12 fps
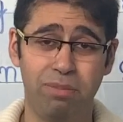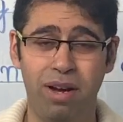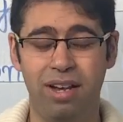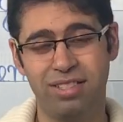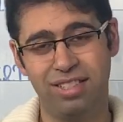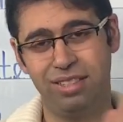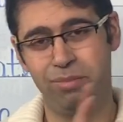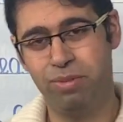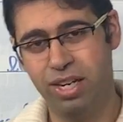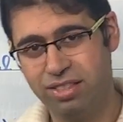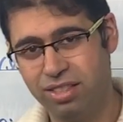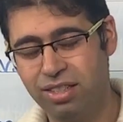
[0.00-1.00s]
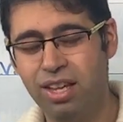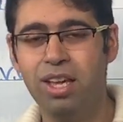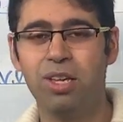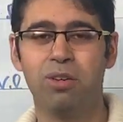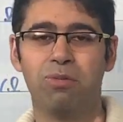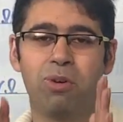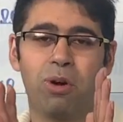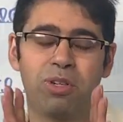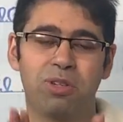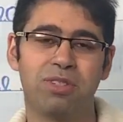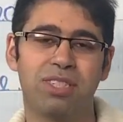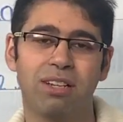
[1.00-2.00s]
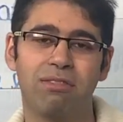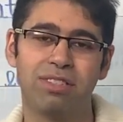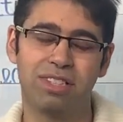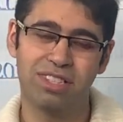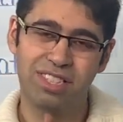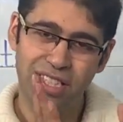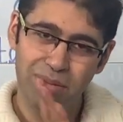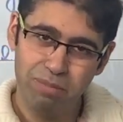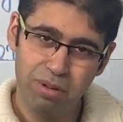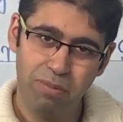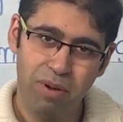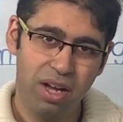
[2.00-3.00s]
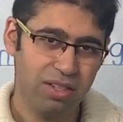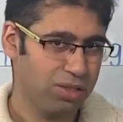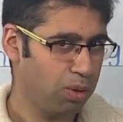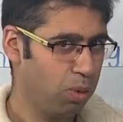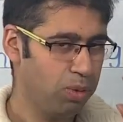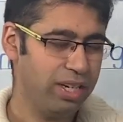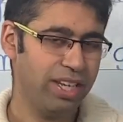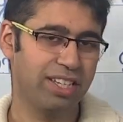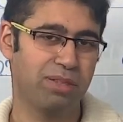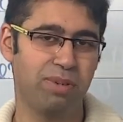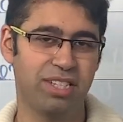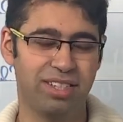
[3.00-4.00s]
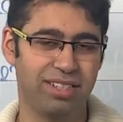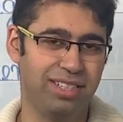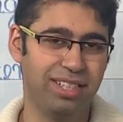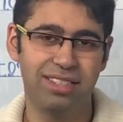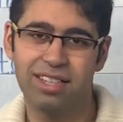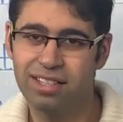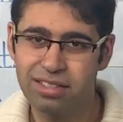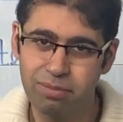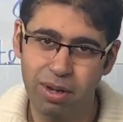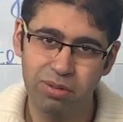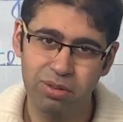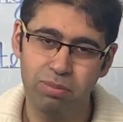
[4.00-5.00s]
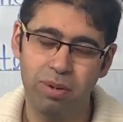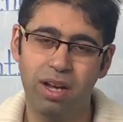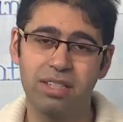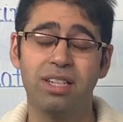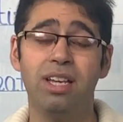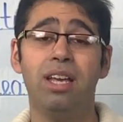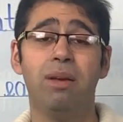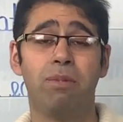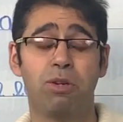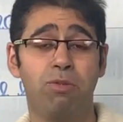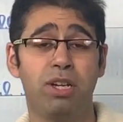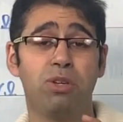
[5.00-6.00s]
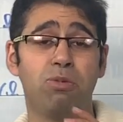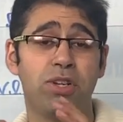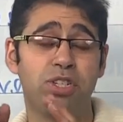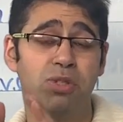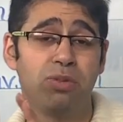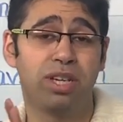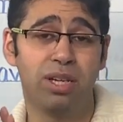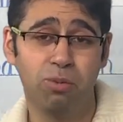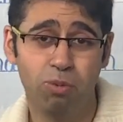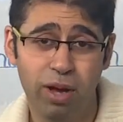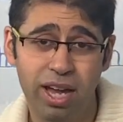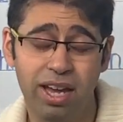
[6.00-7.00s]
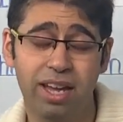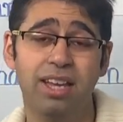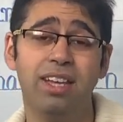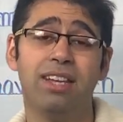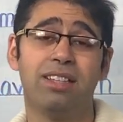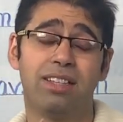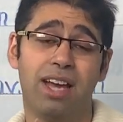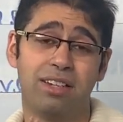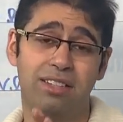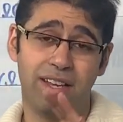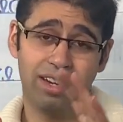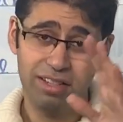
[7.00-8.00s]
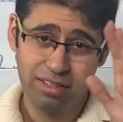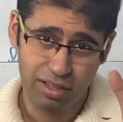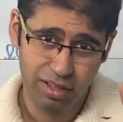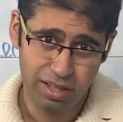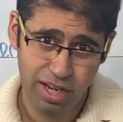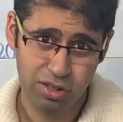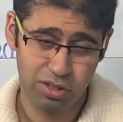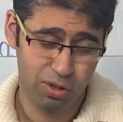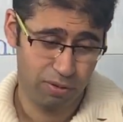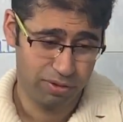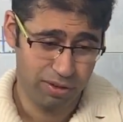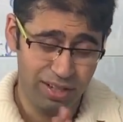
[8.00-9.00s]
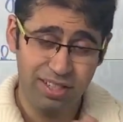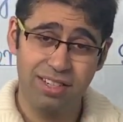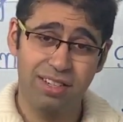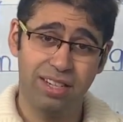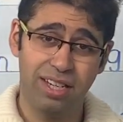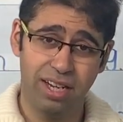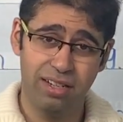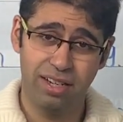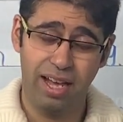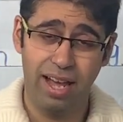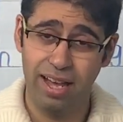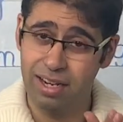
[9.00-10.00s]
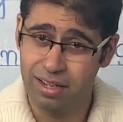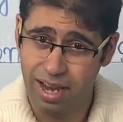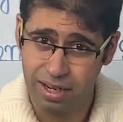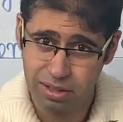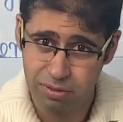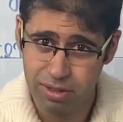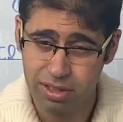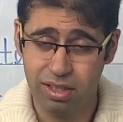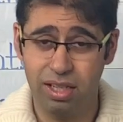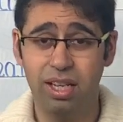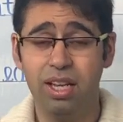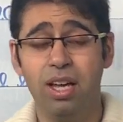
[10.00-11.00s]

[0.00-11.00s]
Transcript: past and the present, you've got yourself the simple past only expressing details about the past. But when you wish to convey that there is a connection of the recently held activity